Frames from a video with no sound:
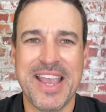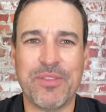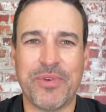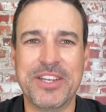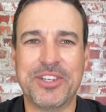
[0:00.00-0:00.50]

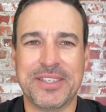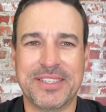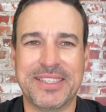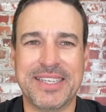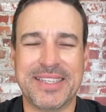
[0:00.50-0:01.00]
Heathridge,
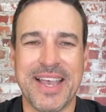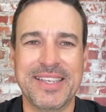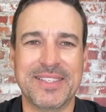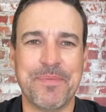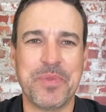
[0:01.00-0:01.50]
6
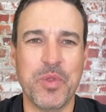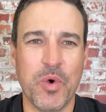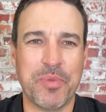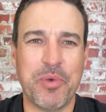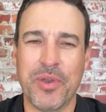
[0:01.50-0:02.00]
days,
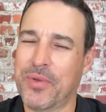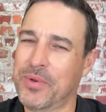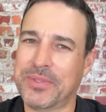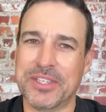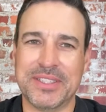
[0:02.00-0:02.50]
North Perth
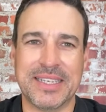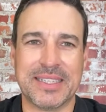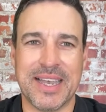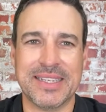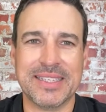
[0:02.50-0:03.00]
also 6
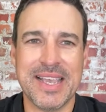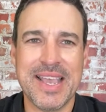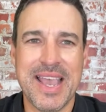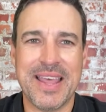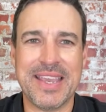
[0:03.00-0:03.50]
days,
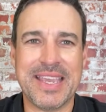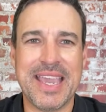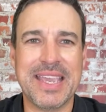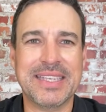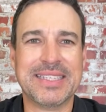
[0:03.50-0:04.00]
and then
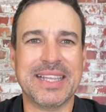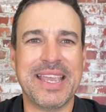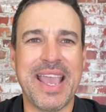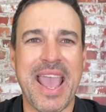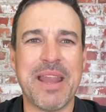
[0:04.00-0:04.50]

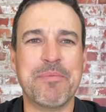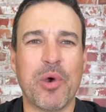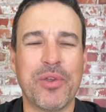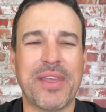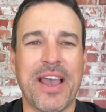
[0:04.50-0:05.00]
Kingsley and
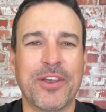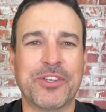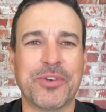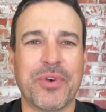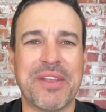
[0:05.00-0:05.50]
both
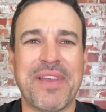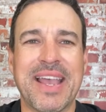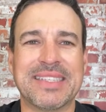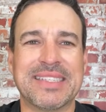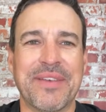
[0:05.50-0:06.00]
Ocean Reef
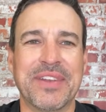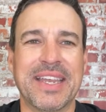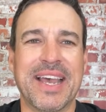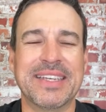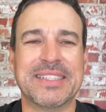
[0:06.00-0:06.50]
at 7
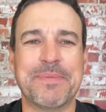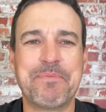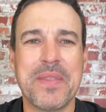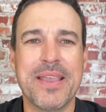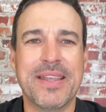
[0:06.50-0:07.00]
days.
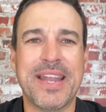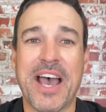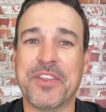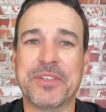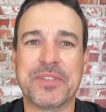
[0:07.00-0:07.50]

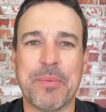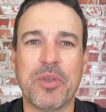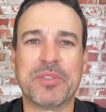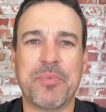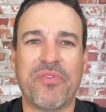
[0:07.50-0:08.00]
Now, other
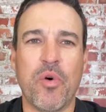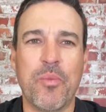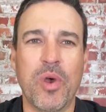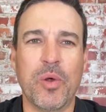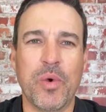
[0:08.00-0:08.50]
suburbs to
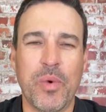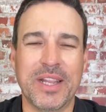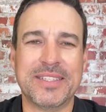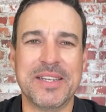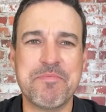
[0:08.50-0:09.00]
perform well were
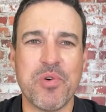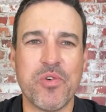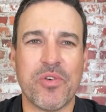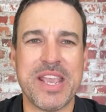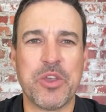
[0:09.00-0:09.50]
Willerton, Bull
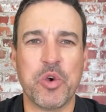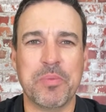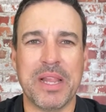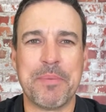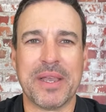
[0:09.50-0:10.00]
Creek,
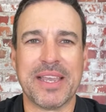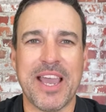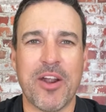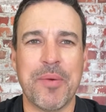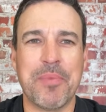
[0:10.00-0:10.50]
Coolabah,
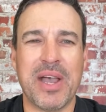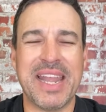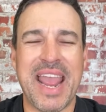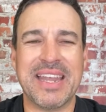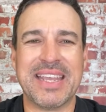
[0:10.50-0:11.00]

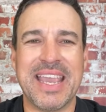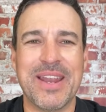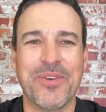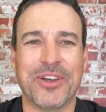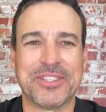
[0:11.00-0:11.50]
Currumbine and
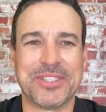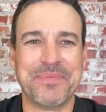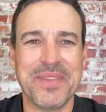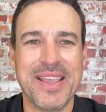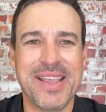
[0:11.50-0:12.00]
Kinross.